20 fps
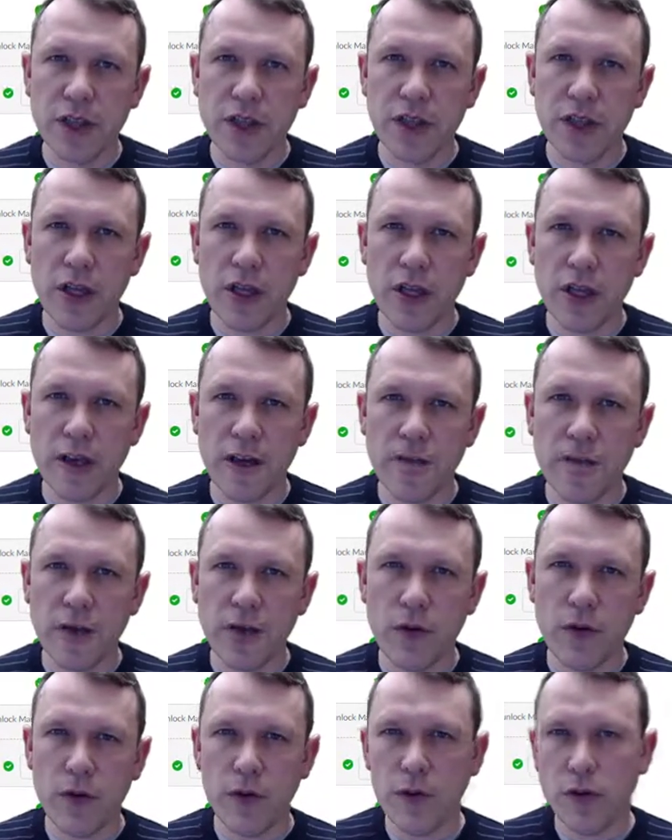uh, if
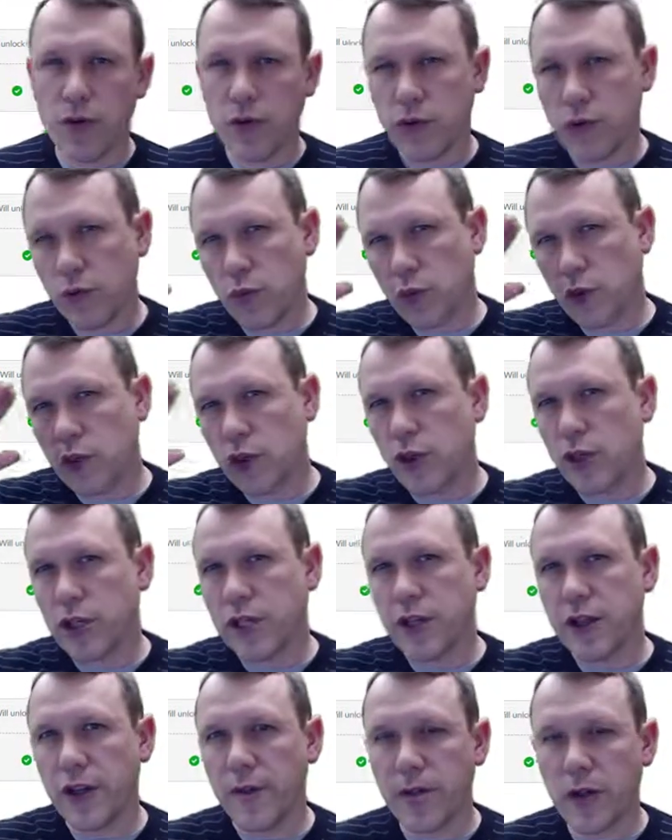you would look
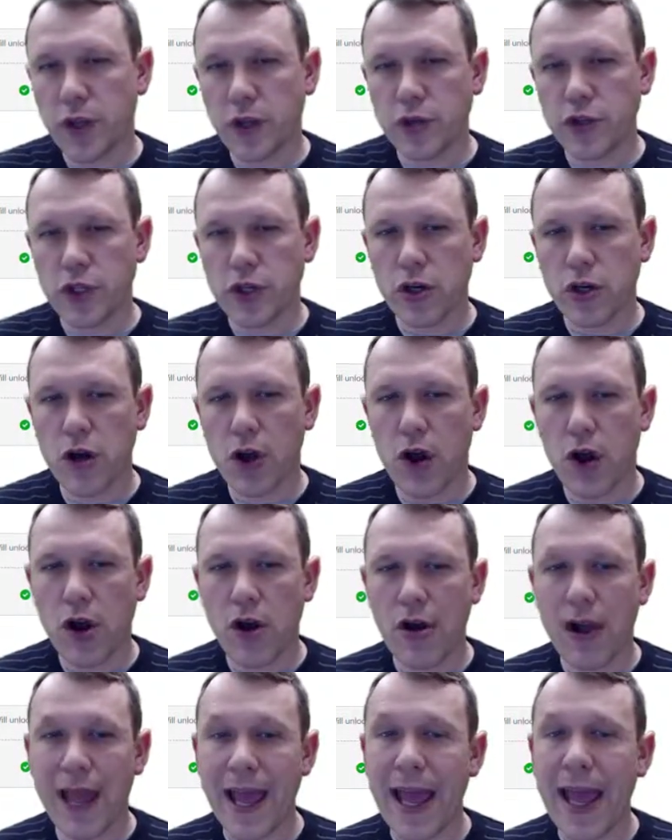in the future,
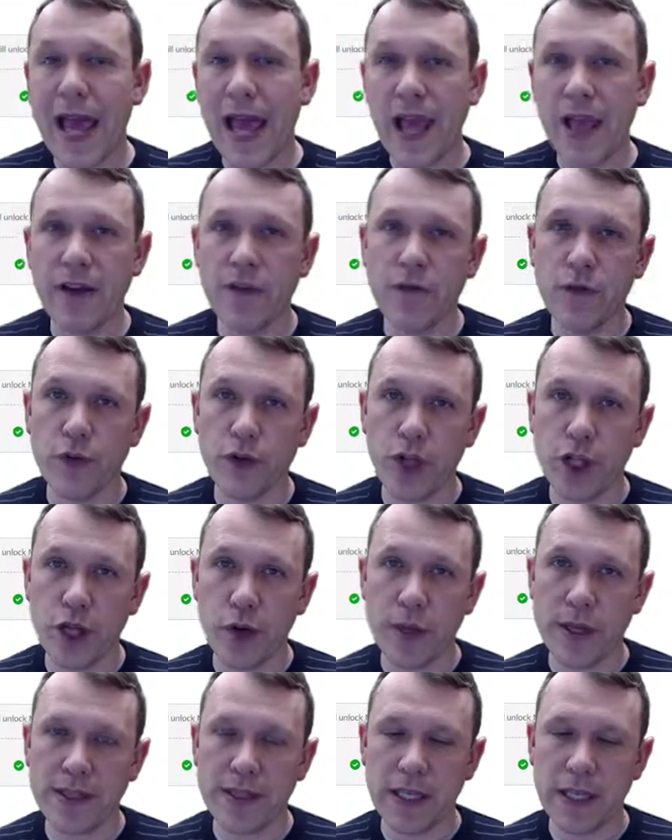are ahead for the U.S.